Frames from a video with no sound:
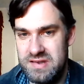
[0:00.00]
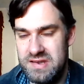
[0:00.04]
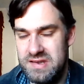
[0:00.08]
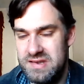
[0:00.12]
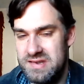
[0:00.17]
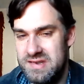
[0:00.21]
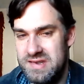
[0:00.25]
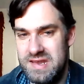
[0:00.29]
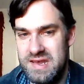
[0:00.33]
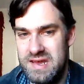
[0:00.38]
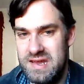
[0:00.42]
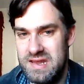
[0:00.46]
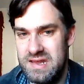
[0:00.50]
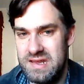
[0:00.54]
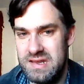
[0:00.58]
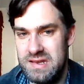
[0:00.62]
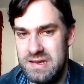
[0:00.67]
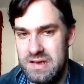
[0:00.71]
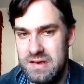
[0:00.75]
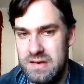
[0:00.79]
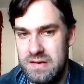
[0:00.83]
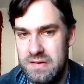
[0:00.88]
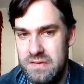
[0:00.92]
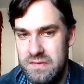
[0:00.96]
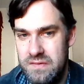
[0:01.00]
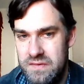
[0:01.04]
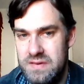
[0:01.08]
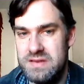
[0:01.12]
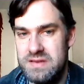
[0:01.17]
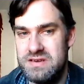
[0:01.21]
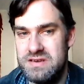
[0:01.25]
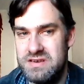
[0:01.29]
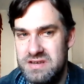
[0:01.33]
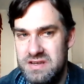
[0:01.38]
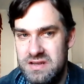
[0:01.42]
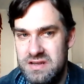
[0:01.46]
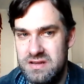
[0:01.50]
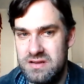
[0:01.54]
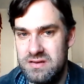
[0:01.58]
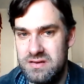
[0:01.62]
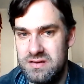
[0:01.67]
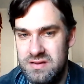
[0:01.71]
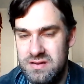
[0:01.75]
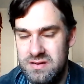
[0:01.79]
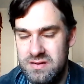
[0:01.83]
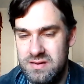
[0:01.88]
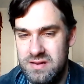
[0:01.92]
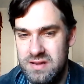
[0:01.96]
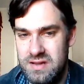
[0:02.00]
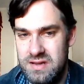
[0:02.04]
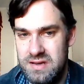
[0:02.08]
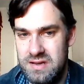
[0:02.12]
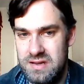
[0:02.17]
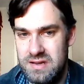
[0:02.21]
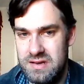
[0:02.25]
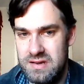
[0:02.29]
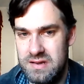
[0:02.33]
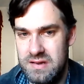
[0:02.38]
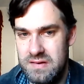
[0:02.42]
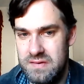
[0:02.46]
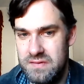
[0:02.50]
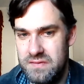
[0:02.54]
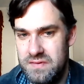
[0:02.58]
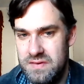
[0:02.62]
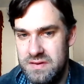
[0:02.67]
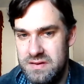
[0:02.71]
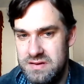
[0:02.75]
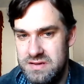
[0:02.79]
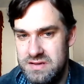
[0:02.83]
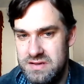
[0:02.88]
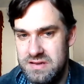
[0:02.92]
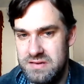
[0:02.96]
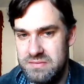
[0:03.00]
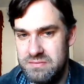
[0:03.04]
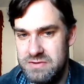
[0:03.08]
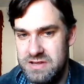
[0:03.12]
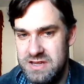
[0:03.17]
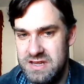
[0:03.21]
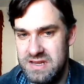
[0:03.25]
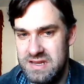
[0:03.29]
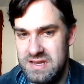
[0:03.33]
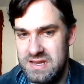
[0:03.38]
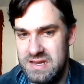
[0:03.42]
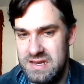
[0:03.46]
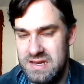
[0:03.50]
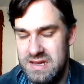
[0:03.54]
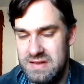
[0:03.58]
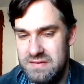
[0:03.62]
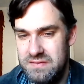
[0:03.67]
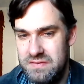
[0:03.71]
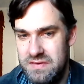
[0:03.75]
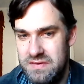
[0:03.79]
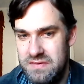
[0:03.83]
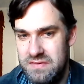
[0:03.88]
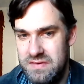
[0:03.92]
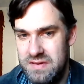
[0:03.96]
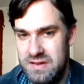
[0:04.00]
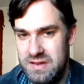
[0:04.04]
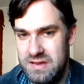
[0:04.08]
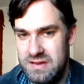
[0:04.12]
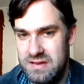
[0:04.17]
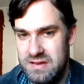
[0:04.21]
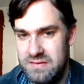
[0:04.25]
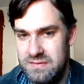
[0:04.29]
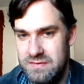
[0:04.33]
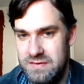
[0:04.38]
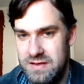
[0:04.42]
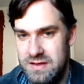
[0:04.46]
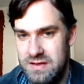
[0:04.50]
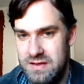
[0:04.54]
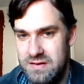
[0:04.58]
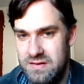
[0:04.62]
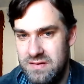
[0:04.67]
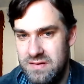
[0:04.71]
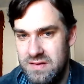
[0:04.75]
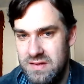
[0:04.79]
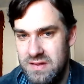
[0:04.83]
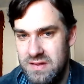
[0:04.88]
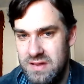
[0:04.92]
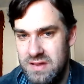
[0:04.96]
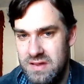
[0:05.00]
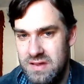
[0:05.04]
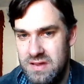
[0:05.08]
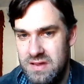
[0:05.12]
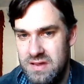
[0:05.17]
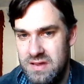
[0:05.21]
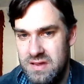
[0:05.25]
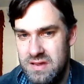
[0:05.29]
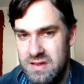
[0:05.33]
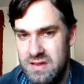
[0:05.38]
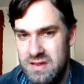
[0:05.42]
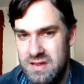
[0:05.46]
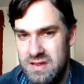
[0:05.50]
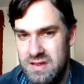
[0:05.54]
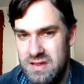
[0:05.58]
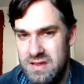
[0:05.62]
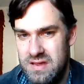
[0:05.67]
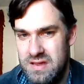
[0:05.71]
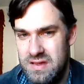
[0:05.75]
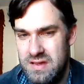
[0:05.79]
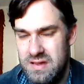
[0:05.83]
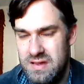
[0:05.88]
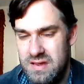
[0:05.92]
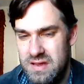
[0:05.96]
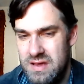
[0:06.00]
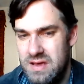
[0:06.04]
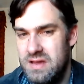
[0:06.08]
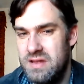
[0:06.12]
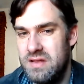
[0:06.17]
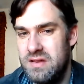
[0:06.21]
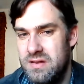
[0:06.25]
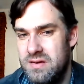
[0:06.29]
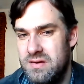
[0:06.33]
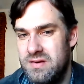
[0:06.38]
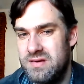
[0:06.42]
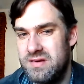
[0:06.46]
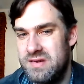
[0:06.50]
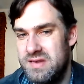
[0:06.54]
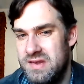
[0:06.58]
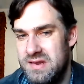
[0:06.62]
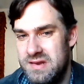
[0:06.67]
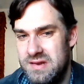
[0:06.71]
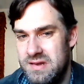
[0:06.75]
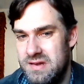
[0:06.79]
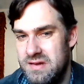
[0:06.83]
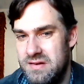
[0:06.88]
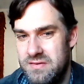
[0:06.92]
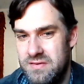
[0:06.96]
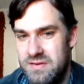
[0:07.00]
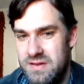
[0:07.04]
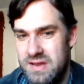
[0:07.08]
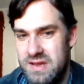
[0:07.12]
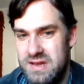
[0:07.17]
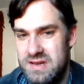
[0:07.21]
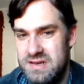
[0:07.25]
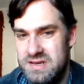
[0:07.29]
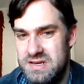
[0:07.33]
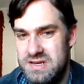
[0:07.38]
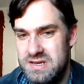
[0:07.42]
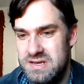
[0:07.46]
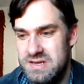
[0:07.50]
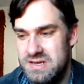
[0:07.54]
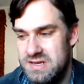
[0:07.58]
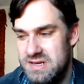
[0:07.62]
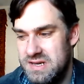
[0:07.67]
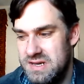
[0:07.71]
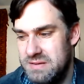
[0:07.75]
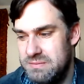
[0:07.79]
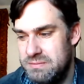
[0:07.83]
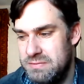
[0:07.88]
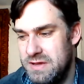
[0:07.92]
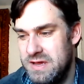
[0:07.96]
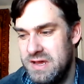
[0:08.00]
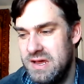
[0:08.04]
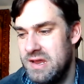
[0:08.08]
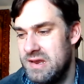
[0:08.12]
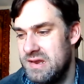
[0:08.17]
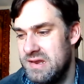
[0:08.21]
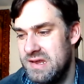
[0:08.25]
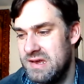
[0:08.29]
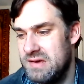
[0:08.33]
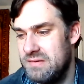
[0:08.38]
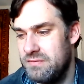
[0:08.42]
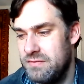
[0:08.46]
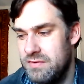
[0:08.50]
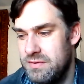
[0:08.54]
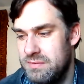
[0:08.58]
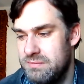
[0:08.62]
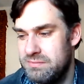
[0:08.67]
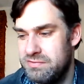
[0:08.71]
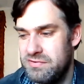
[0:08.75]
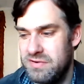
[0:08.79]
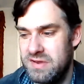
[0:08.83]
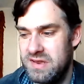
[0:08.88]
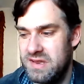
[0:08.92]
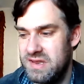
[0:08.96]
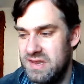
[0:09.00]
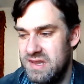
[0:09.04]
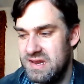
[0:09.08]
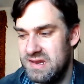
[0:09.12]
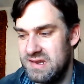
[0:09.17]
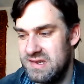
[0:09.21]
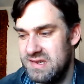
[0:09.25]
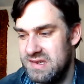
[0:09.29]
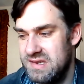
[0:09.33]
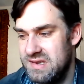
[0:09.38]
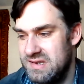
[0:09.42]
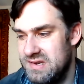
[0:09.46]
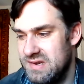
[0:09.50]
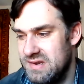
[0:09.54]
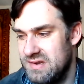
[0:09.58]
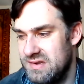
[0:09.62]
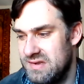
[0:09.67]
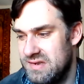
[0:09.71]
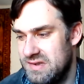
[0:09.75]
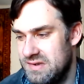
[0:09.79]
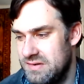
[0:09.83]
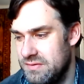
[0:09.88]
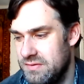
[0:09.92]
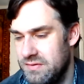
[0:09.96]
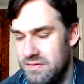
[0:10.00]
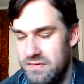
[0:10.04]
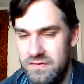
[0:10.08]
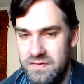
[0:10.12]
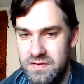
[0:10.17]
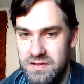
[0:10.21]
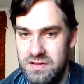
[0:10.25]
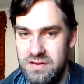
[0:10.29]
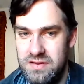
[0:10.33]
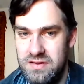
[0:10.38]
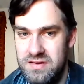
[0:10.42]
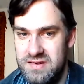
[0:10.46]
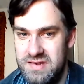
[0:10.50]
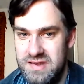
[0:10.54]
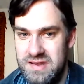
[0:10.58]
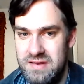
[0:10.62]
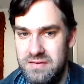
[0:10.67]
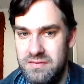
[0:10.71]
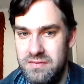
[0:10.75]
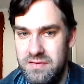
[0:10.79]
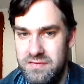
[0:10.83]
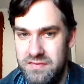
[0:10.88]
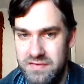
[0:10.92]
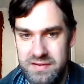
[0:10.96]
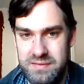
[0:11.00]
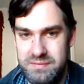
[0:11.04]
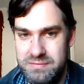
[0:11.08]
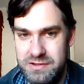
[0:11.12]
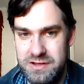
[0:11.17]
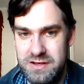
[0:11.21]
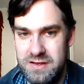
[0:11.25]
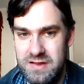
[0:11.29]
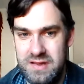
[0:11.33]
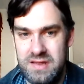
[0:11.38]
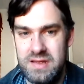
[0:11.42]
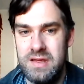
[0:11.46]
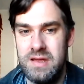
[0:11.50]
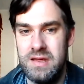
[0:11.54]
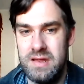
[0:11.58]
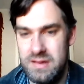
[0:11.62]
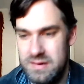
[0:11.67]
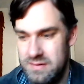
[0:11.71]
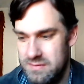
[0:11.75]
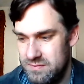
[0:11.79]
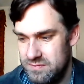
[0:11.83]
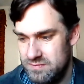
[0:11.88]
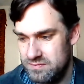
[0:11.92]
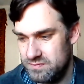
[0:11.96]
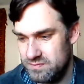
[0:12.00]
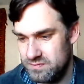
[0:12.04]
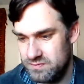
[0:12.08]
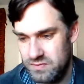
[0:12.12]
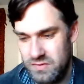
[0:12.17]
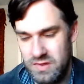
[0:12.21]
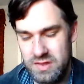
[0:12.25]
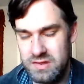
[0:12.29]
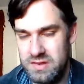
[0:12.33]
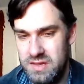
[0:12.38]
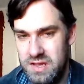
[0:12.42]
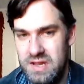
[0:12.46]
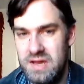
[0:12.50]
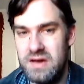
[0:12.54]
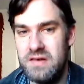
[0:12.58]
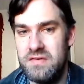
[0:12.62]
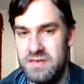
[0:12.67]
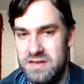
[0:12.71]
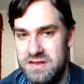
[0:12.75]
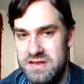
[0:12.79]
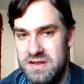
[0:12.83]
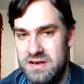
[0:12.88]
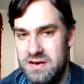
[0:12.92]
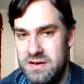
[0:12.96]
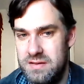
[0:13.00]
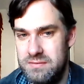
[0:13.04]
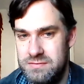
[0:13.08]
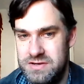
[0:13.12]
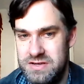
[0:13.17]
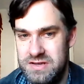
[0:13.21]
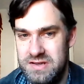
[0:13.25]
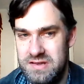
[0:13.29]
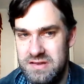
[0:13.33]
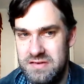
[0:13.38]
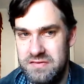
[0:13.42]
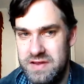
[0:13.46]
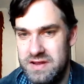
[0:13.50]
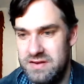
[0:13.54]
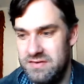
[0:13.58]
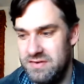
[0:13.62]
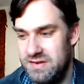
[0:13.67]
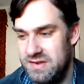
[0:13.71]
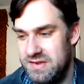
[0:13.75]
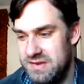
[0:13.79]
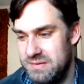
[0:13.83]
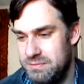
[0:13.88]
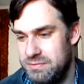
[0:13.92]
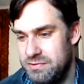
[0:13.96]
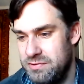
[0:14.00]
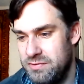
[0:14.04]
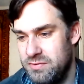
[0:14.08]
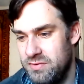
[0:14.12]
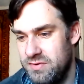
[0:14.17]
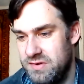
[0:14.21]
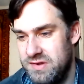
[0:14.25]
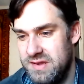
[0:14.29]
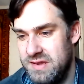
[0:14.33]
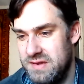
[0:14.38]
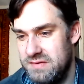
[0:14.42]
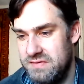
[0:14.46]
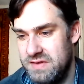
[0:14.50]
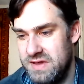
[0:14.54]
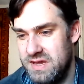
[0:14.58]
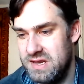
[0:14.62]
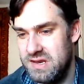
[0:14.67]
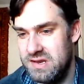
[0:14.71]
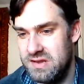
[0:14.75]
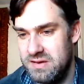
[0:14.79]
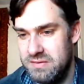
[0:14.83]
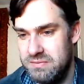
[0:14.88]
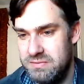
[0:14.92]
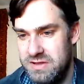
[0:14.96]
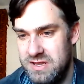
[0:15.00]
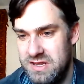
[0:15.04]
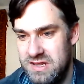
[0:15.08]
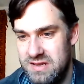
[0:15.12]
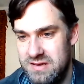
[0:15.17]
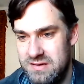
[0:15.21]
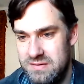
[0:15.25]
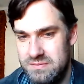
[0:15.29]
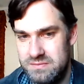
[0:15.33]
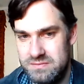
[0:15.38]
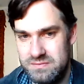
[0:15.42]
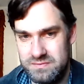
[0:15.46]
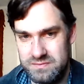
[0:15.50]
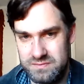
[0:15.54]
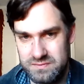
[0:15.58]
Is that enough? Is she good looking enough? And just making everything about her looks and her relationship. And at one point, Lexi does sort of lose it with her, but the other time she's very supportive. And I mean,